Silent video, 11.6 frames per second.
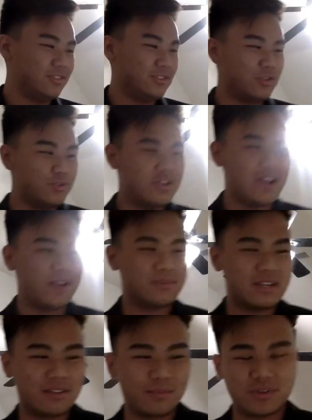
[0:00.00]
through dams
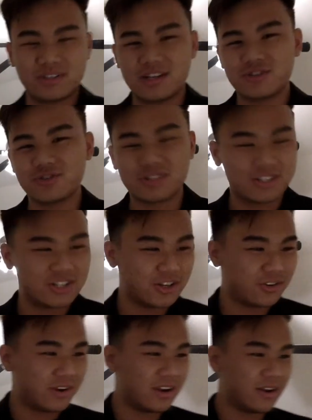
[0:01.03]
have the potential to
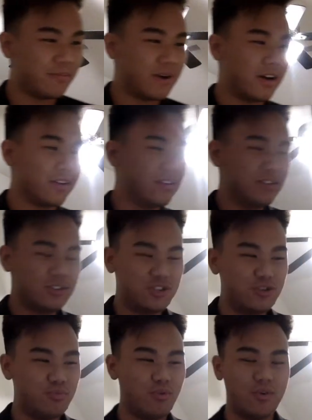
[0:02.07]
generate about
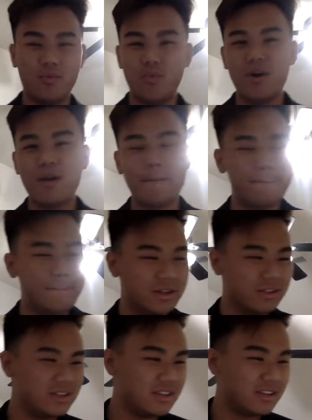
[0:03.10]
2.1
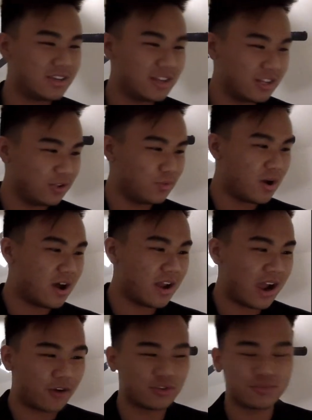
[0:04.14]
billion kilowatt
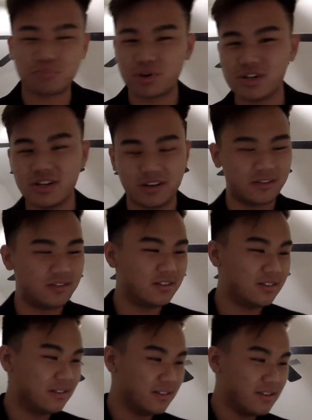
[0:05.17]
hours per year.
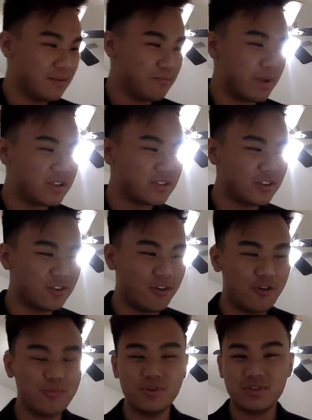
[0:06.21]
Based on a
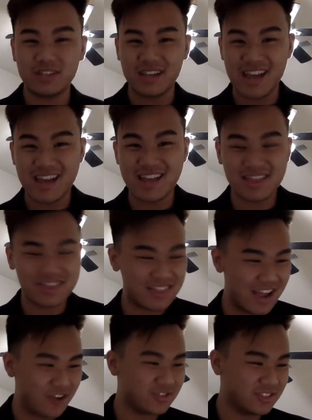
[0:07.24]
home using
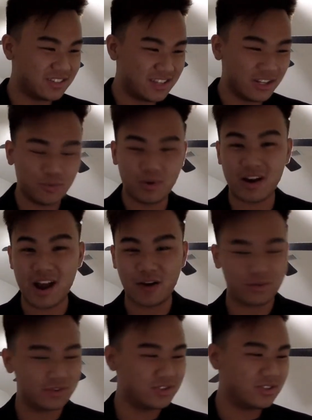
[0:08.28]
8,000 kilowatt
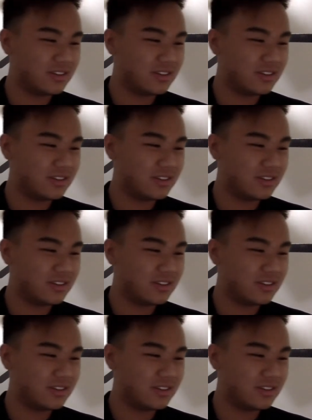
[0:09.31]
hours